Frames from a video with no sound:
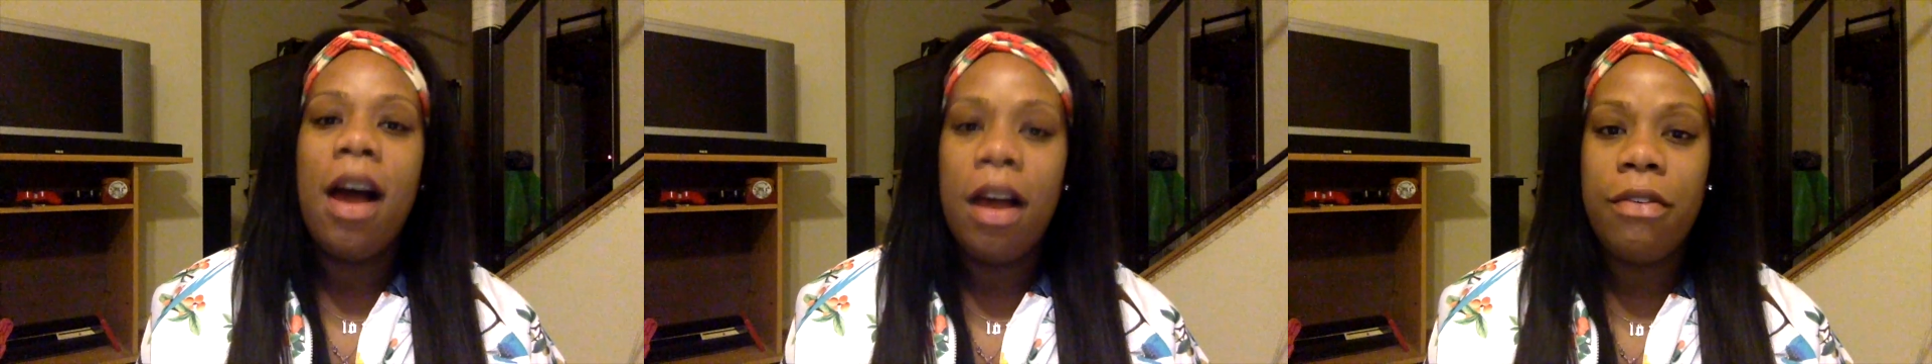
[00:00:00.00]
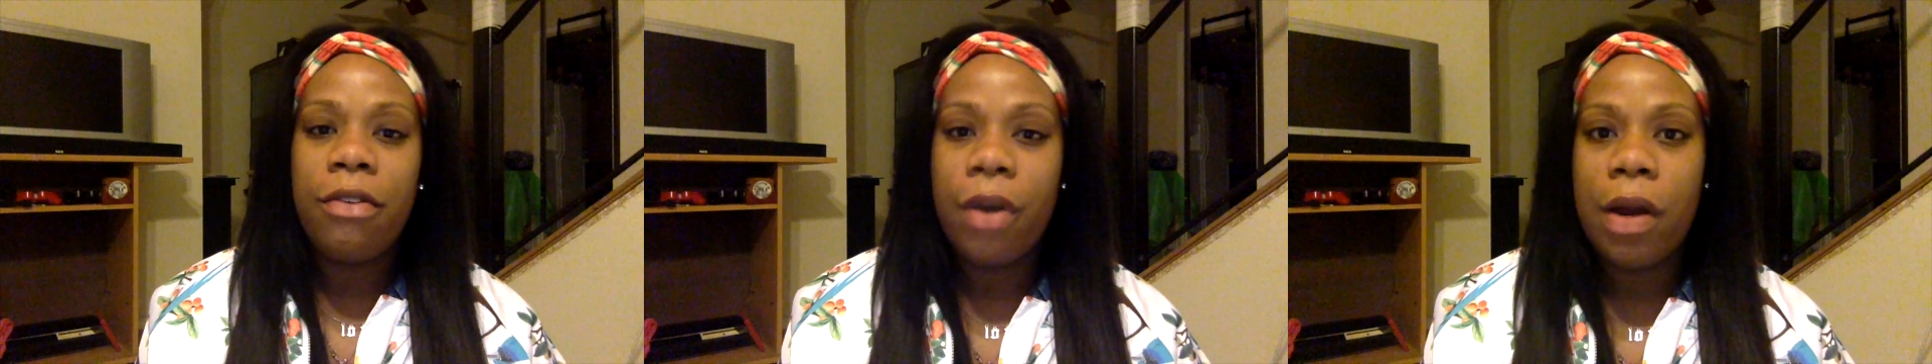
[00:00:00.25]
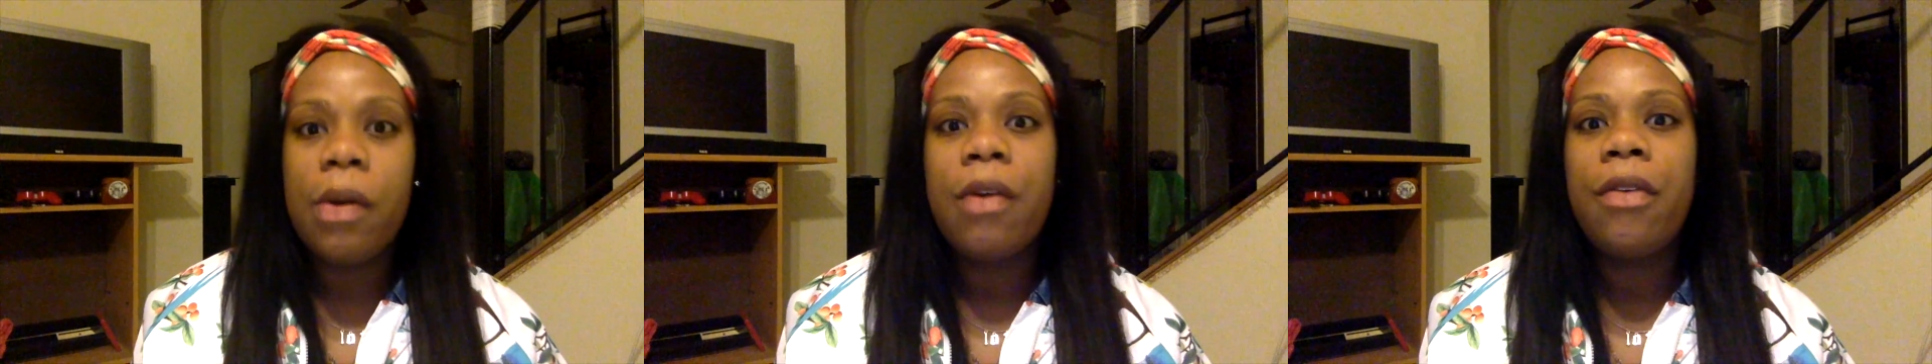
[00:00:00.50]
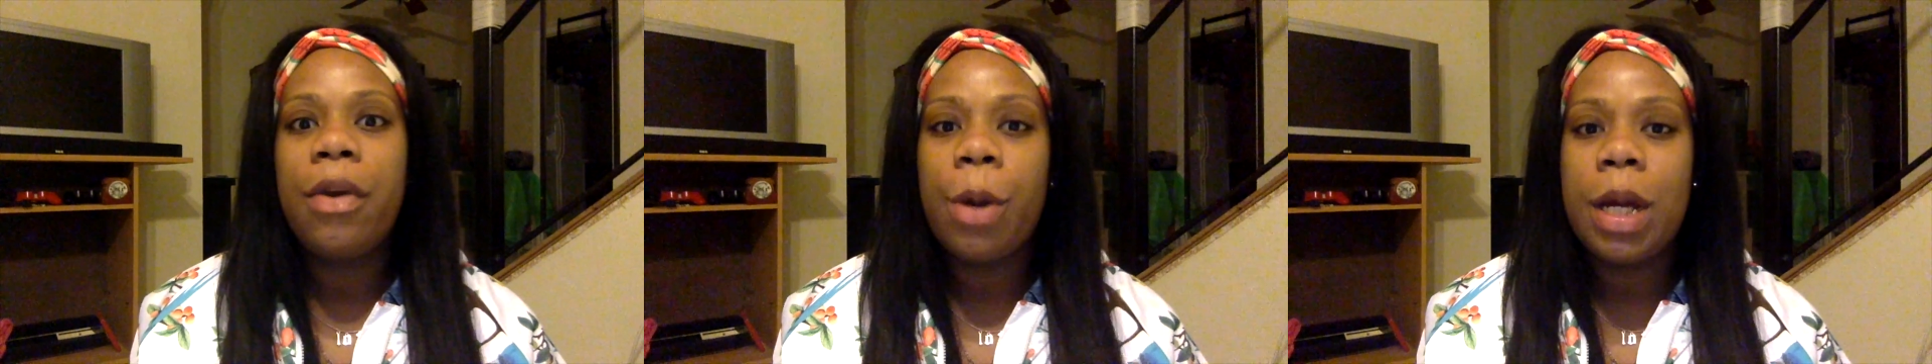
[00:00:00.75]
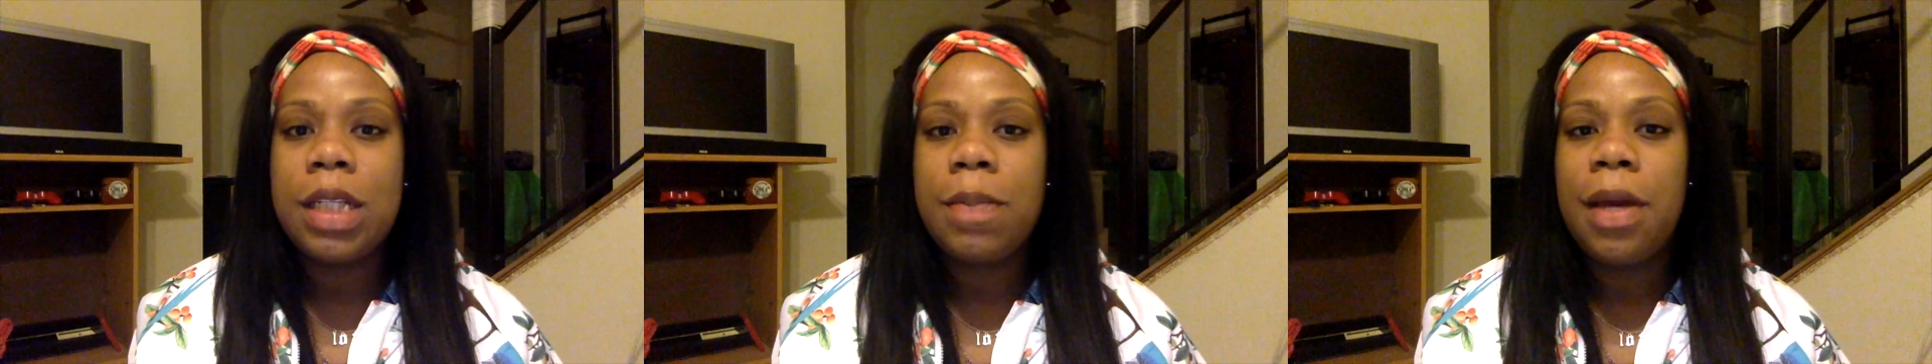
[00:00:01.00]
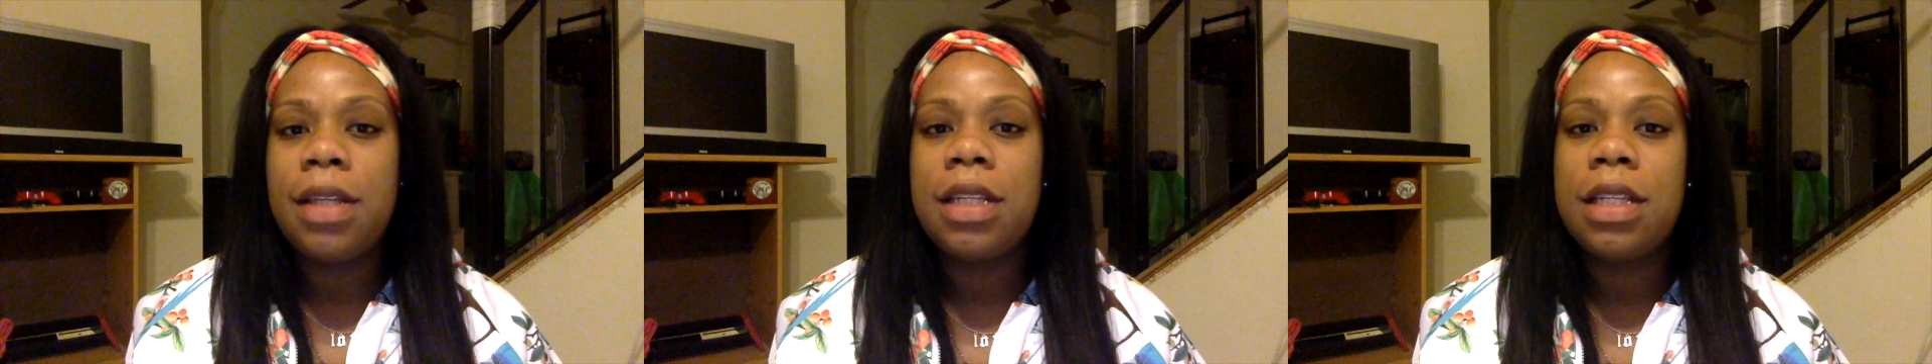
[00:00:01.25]
of green roof and green
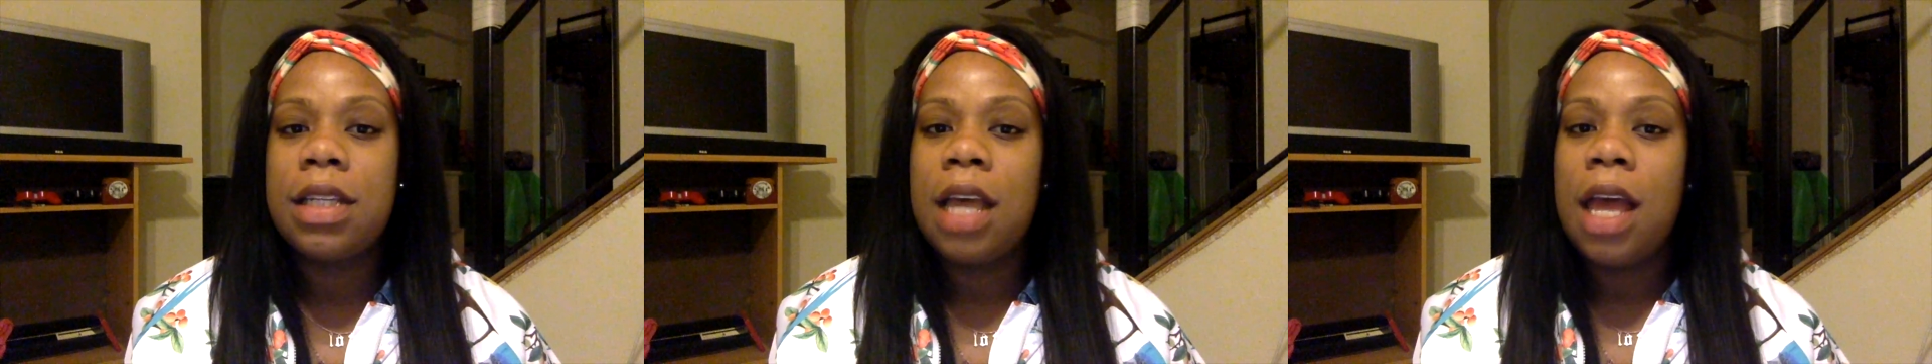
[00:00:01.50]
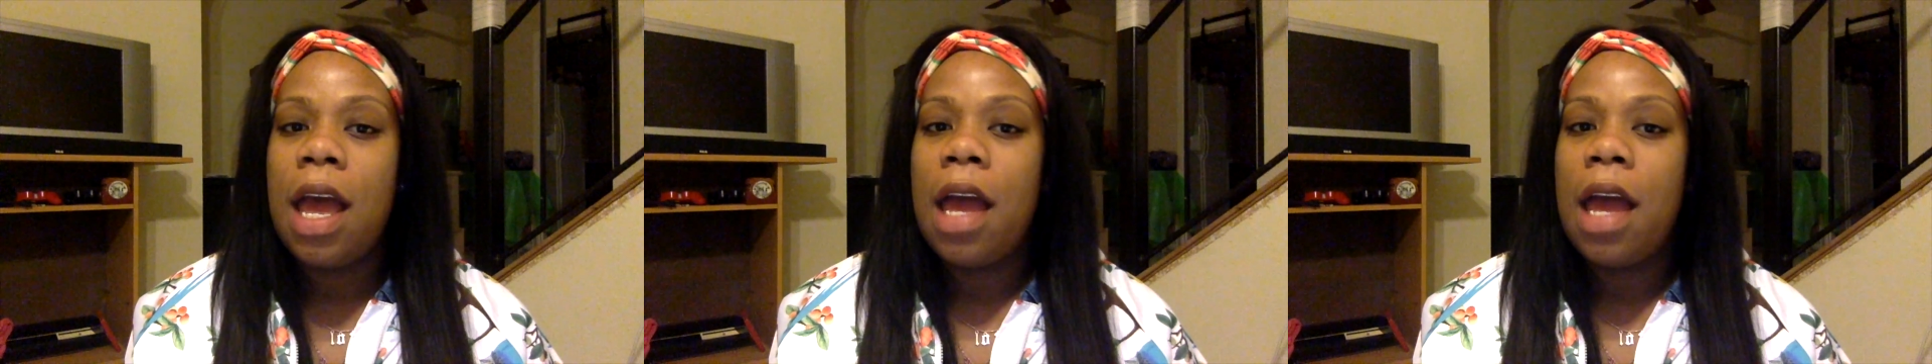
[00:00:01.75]
spaces,